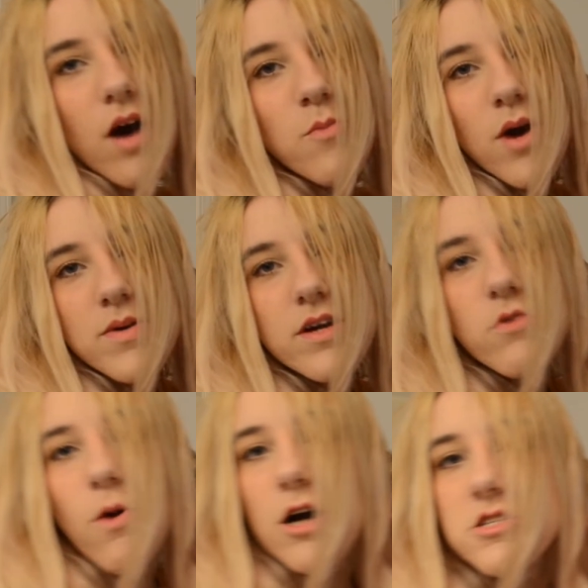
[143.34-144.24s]
I'm probably
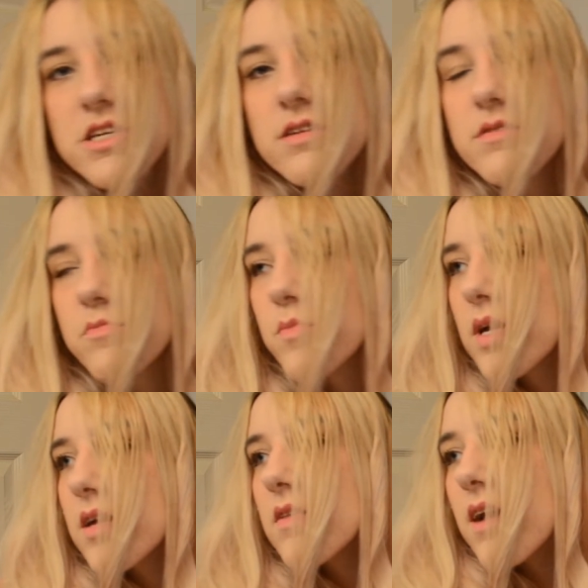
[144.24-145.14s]
gonna wash it
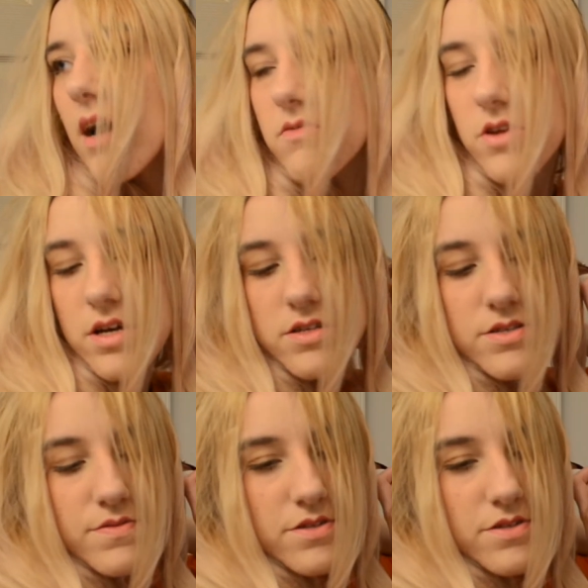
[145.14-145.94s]
immediately after this.